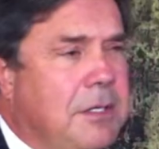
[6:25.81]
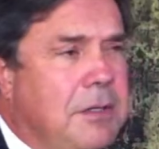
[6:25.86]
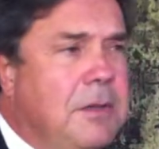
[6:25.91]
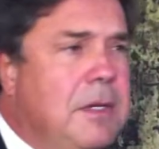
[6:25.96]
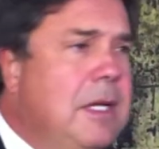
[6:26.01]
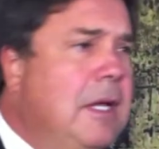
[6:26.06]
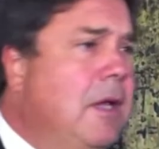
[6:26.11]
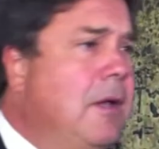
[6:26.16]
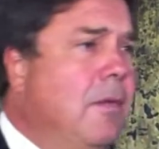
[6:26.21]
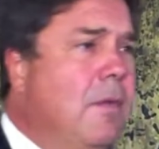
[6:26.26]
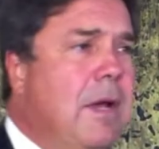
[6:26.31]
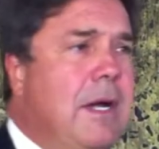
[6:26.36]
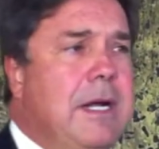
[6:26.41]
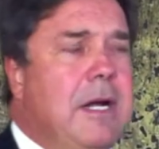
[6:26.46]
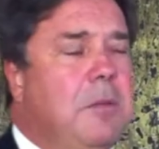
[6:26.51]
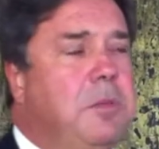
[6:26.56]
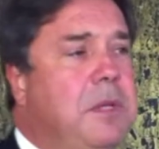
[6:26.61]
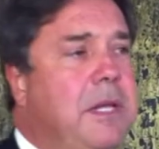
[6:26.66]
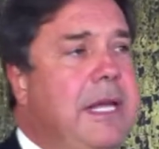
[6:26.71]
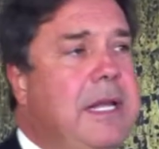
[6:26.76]
So when
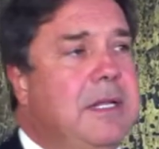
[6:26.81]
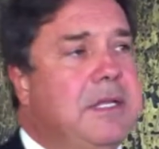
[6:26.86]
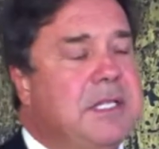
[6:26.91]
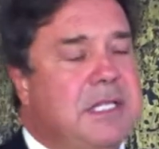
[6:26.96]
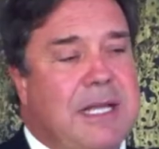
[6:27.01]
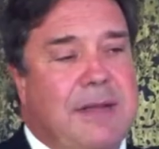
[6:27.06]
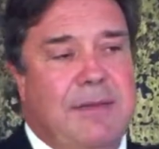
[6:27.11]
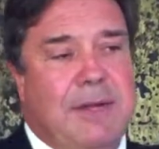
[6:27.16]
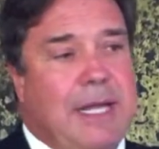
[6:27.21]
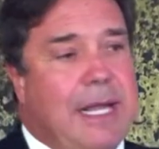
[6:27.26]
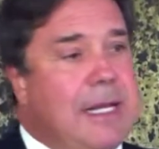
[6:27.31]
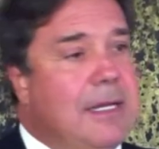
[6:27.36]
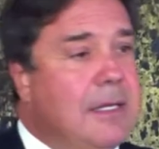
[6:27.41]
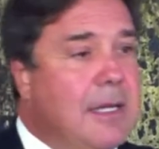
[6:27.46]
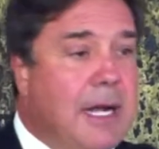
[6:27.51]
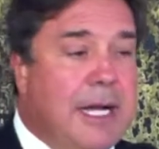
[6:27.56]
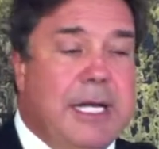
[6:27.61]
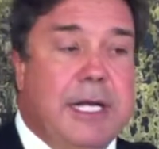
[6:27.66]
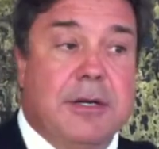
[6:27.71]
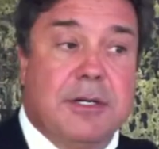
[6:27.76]
an airplane is seven,
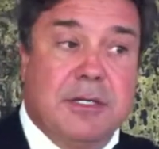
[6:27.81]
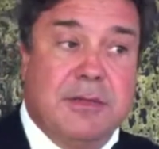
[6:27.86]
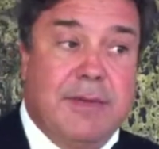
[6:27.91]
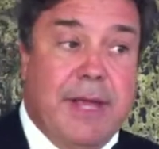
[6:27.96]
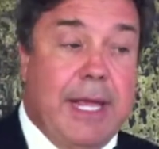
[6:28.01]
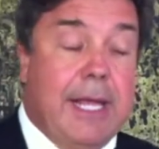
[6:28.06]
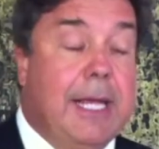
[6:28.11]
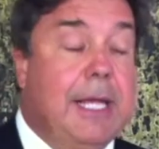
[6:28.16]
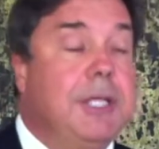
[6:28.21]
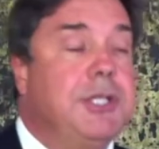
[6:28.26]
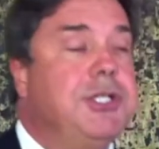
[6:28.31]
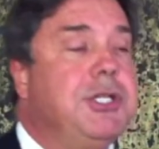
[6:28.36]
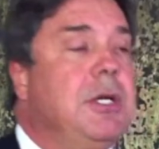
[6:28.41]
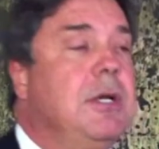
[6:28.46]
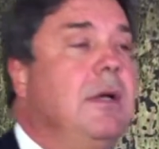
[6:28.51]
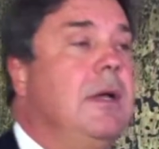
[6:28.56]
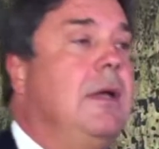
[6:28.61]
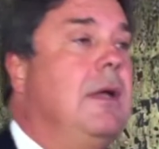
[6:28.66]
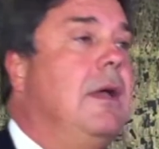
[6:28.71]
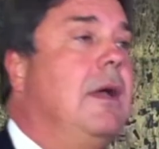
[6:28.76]
eight, nine years of
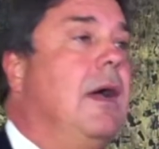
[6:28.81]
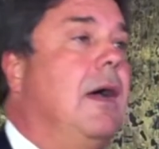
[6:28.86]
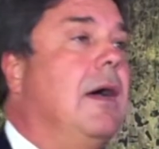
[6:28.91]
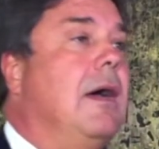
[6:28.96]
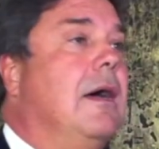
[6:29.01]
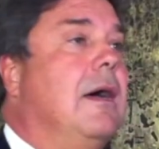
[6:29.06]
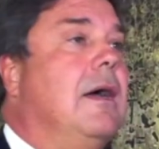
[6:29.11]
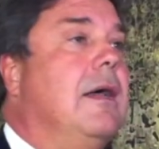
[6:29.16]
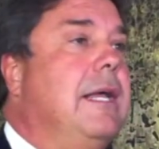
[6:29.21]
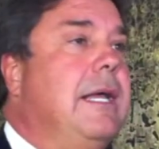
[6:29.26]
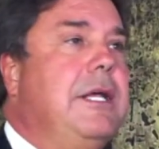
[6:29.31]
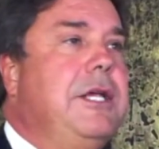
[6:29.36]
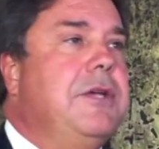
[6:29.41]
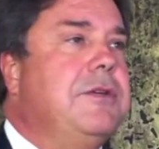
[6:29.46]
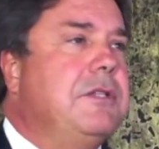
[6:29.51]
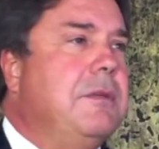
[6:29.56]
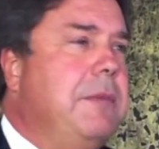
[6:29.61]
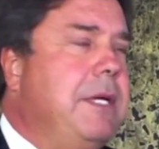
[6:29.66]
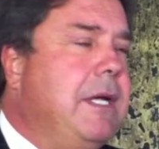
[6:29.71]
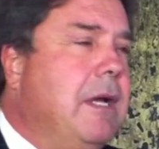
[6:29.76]
age, uh, it
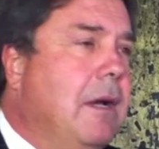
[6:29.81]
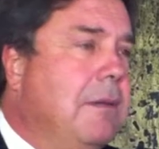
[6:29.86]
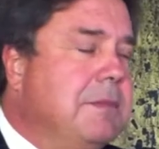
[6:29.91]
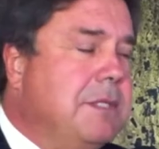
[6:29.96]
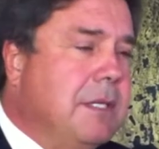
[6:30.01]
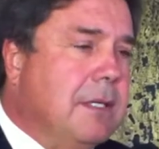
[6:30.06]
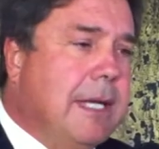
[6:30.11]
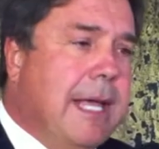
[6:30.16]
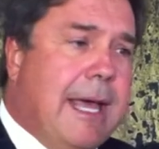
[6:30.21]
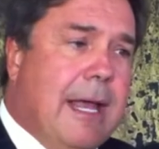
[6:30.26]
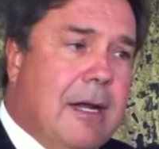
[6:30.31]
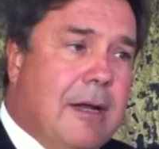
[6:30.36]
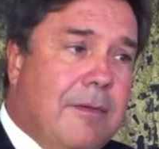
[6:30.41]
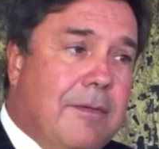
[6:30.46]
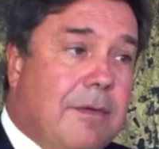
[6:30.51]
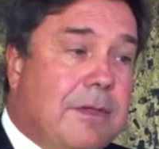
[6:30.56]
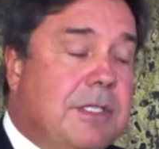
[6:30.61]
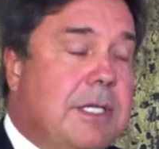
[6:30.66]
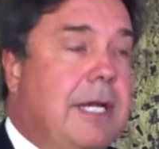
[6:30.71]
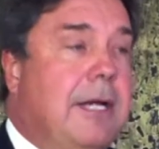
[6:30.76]
usually becomes a
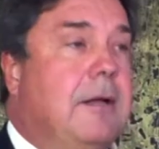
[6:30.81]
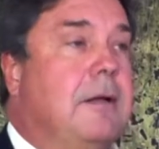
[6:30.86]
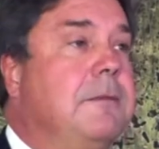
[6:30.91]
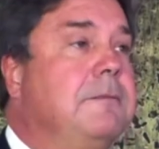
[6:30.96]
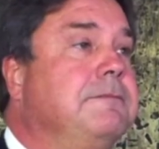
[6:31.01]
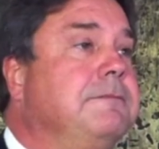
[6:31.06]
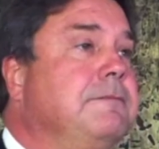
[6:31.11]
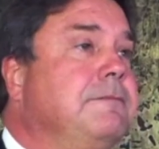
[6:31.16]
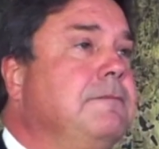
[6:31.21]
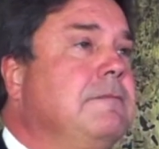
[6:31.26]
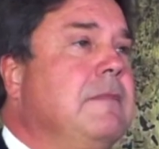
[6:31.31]
candidate for sale.